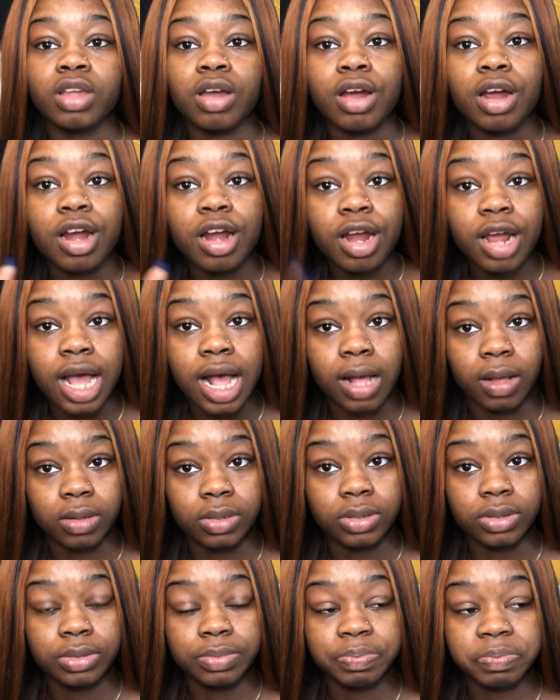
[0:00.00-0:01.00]
her
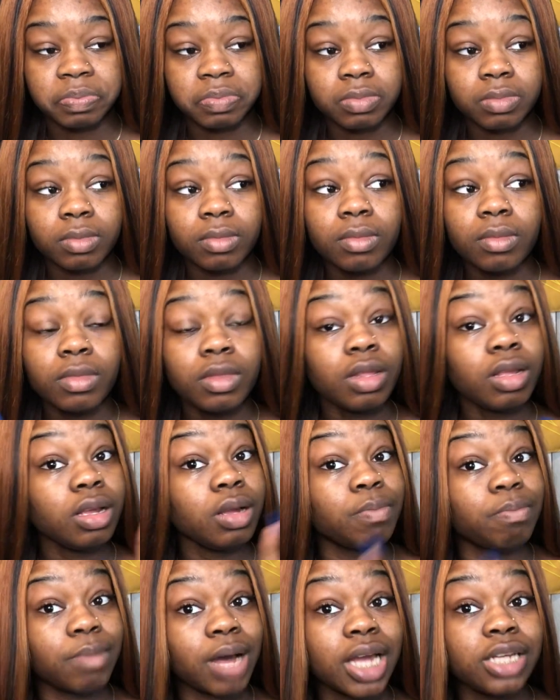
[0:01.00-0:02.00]
house.
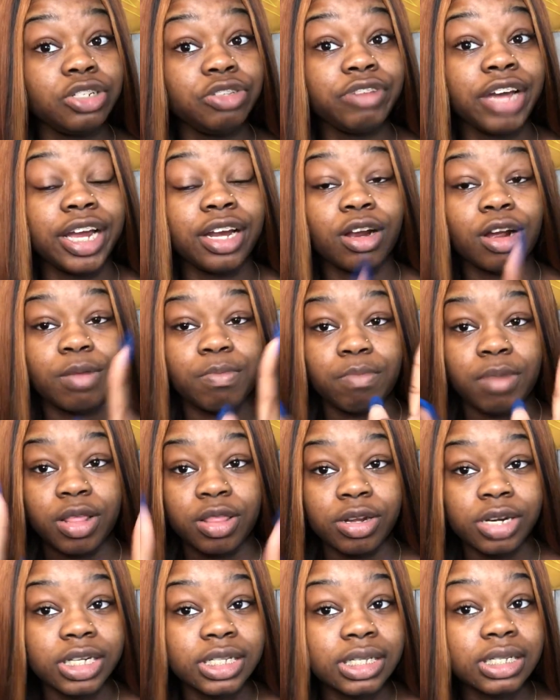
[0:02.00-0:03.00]
Mind you, right, her mother
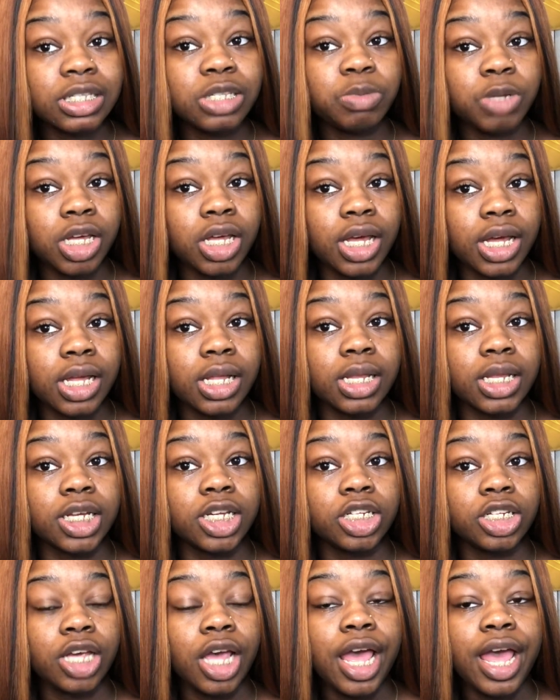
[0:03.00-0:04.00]
doesn't speak
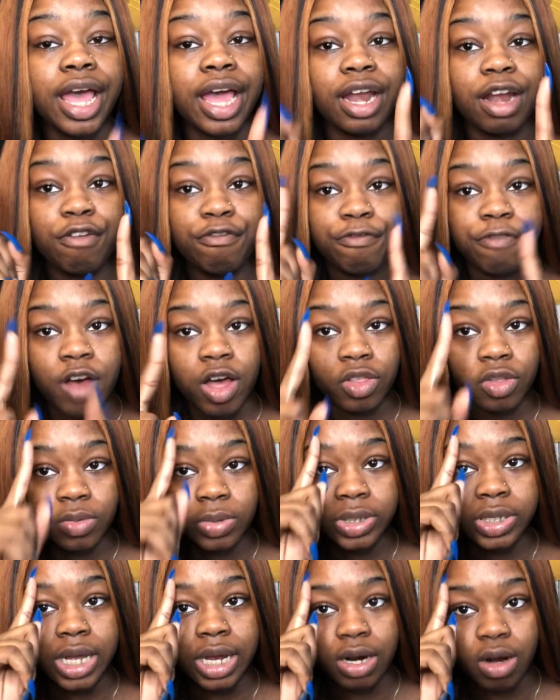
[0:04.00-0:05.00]
English and her father
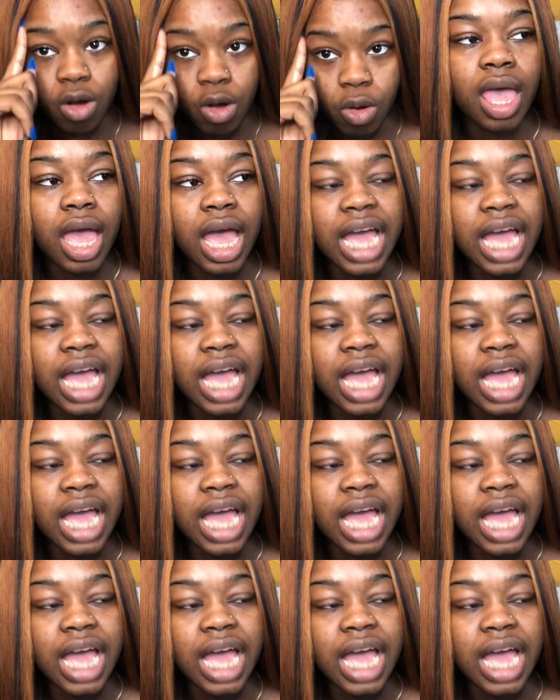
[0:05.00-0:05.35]
was not home.